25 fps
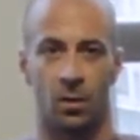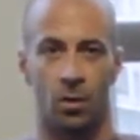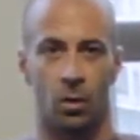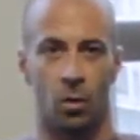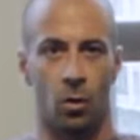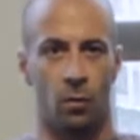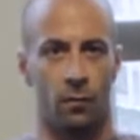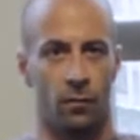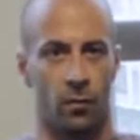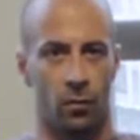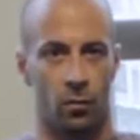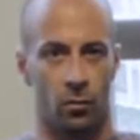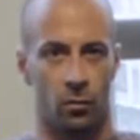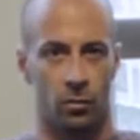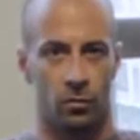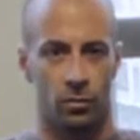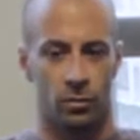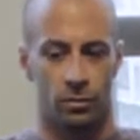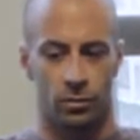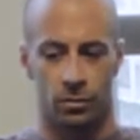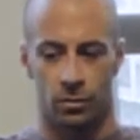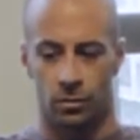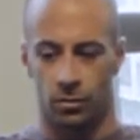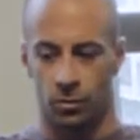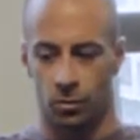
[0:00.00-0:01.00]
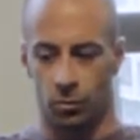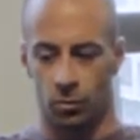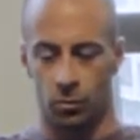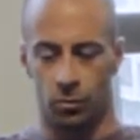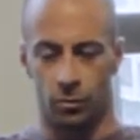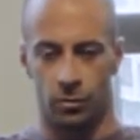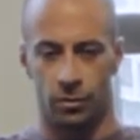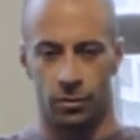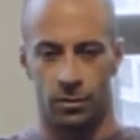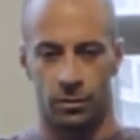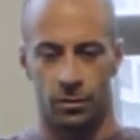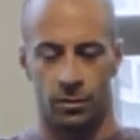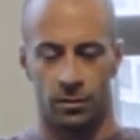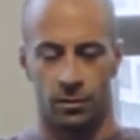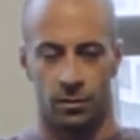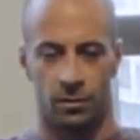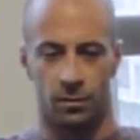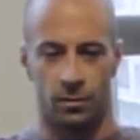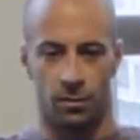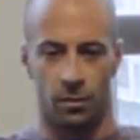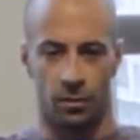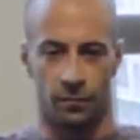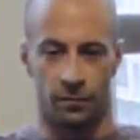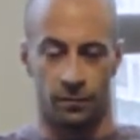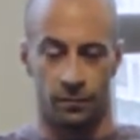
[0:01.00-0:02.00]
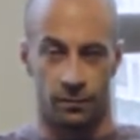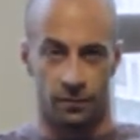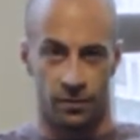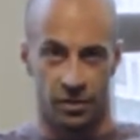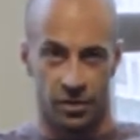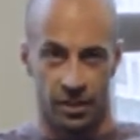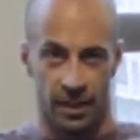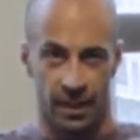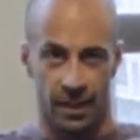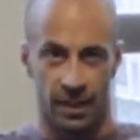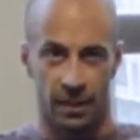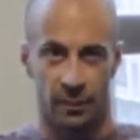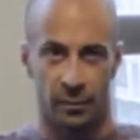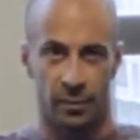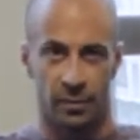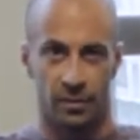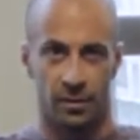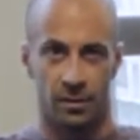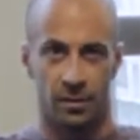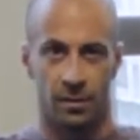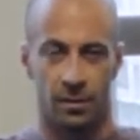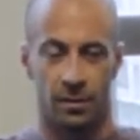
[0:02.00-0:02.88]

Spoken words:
of all sorts of shape,